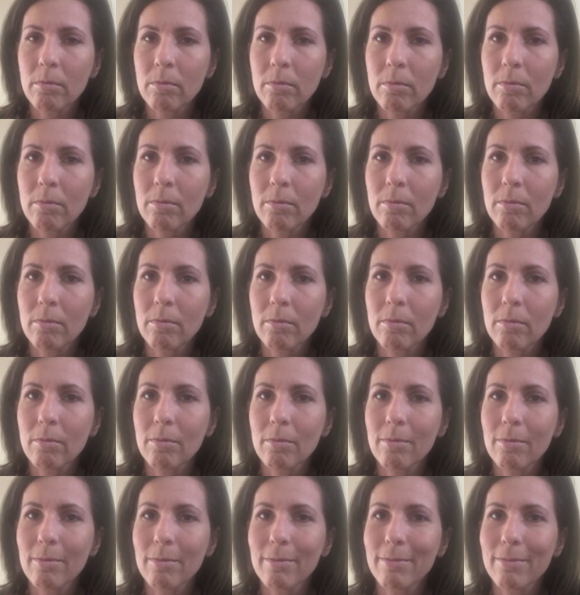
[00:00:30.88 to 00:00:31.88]

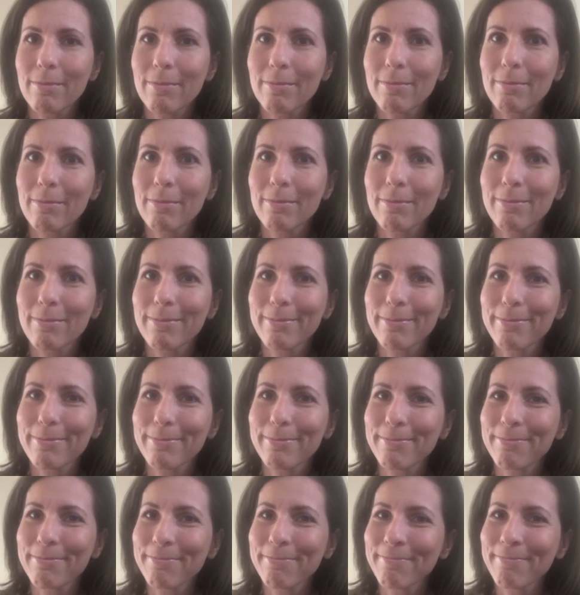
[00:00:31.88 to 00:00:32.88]

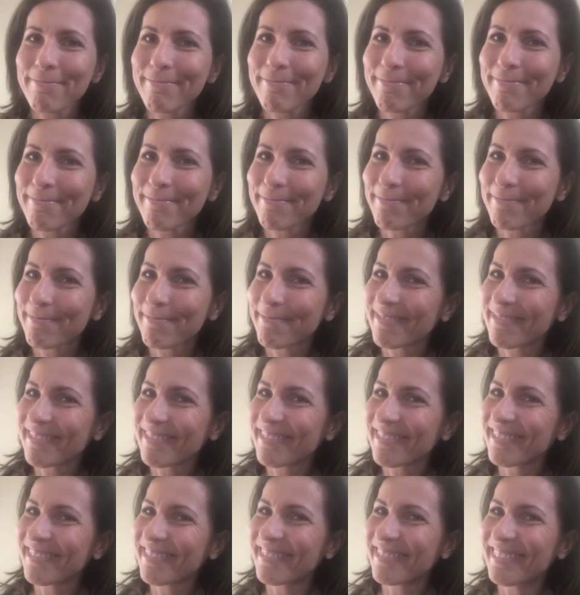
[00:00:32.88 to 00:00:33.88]

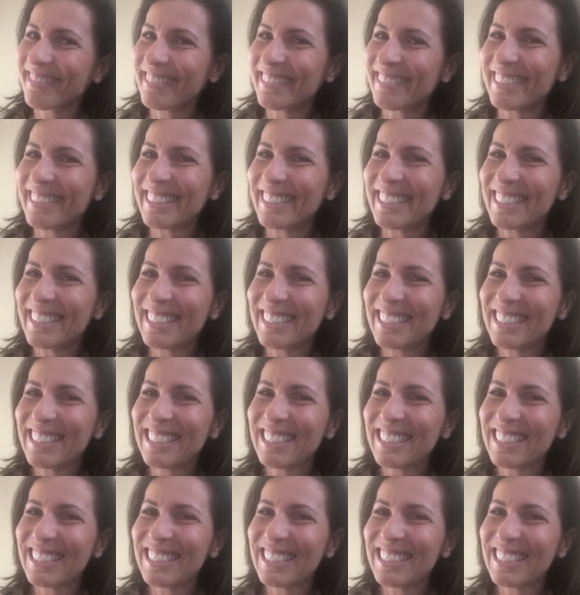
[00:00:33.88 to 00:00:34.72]
[no speech]